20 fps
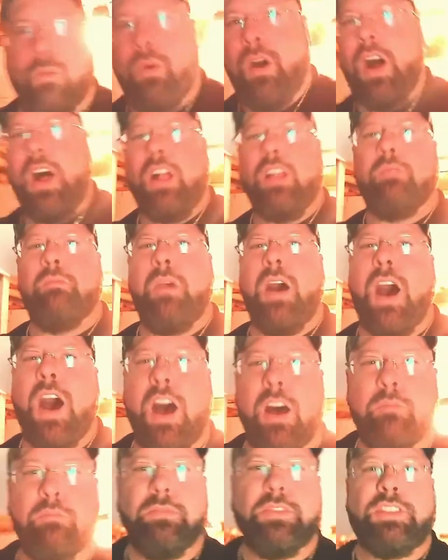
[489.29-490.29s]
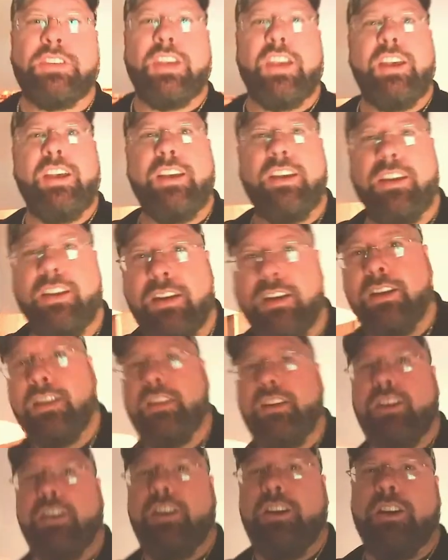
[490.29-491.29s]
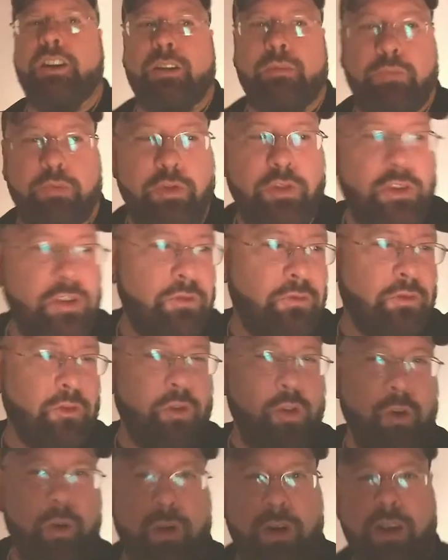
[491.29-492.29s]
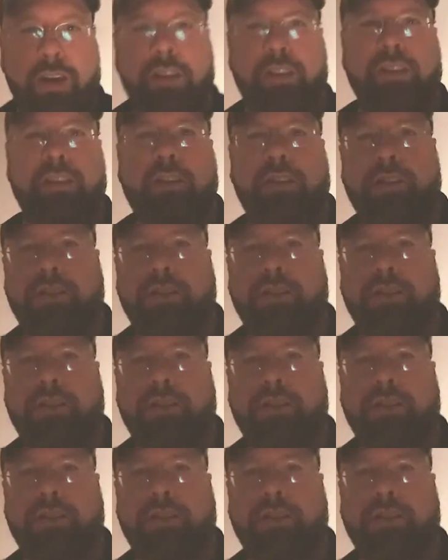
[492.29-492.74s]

Wild Mom's approval on it.